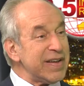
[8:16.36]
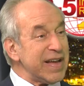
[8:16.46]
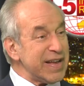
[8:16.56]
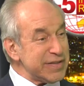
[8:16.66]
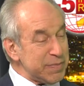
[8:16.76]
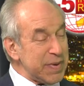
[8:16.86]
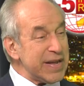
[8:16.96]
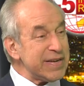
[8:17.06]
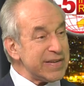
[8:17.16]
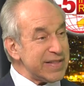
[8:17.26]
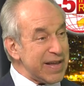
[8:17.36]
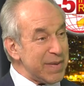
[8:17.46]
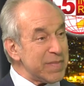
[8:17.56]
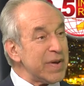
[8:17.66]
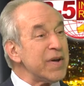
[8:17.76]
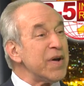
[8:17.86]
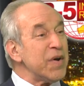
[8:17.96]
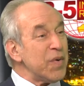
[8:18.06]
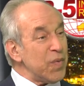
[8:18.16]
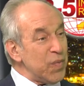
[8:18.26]
explain to them
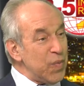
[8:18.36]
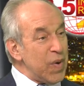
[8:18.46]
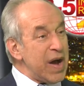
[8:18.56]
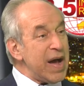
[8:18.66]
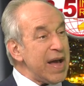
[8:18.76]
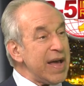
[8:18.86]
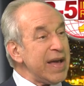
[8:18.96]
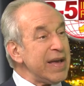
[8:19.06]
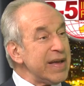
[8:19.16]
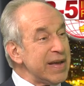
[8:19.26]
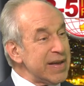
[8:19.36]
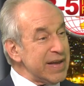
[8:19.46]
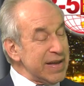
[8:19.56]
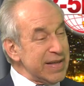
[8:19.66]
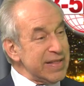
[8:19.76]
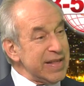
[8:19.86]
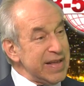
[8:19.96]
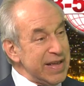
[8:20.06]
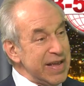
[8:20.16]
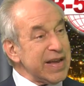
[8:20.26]
why
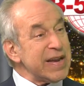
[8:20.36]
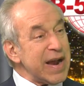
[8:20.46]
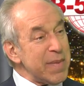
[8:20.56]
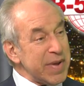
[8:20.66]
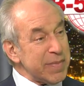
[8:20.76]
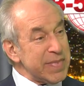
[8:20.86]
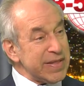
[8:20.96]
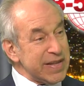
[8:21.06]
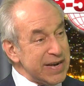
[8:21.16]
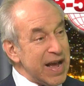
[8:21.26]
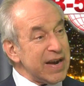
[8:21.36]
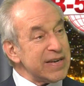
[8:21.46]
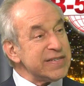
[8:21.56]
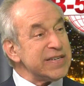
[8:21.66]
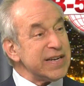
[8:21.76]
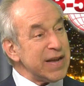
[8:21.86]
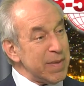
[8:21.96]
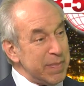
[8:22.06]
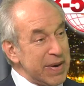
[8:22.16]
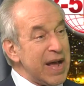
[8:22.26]
the economic methodology
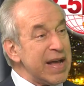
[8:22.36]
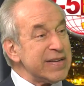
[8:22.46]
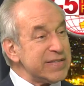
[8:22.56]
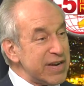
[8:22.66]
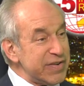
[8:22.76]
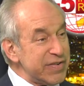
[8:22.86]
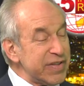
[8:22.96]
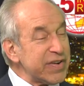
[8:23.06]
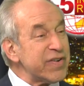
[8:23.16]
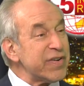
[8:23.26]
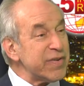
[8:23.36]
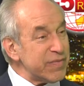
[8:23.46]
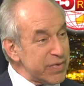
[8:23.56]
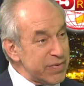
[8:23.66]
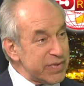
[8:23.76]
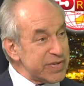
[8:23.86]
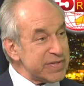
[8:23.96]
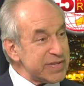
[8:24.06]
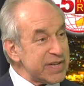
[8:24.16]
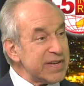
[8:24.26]
applies under the current
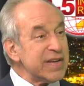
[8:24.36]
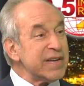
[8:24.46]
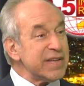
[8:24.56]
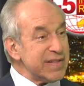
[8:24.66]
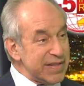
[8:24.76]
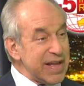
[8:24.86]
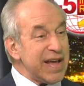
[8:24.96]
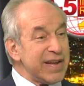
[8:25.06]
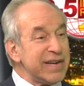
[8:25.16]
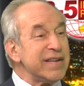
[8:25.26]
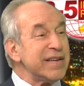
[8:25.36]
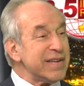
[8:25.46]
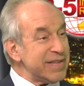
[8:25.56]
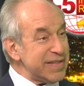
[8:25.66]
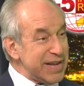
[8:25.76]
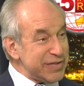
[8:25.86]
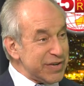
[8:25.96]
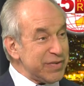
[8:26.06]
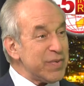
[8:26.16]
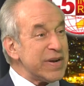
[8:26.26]
rules, then they
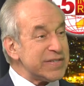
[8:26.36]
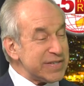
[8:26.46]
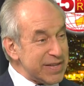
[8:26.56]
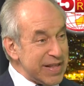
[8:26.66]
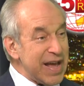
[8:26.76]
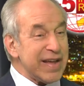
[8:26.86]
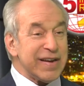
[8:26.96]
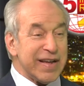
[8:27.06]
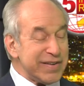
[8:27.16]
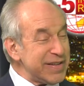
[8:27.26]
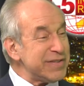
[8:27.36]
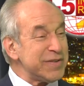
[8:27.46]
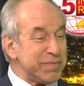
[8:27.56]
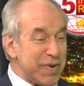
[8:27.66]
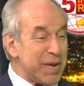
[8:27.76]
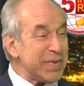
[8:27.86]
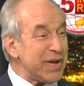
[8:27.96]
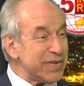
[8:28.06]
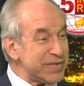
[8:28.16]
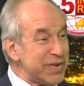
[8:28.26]
should question that, and they should probably
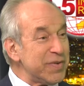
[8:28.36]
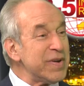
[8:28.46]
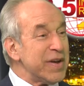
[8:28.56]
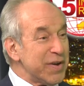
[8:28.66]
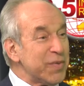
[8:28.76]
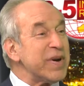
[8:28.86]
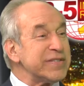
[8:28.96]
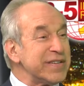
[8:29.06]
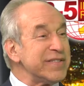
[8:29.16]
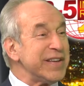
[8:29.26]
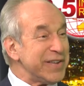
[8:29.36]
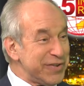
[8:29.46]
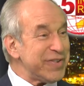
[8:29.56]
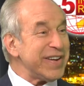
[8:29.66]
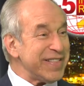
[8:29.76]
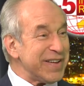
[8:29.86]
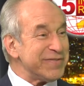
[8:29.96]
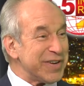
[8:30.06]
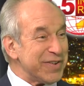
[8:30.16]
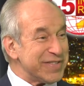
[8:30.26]
also question the attorney they've
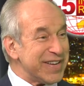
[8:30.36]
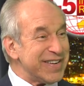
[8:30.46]
chosen.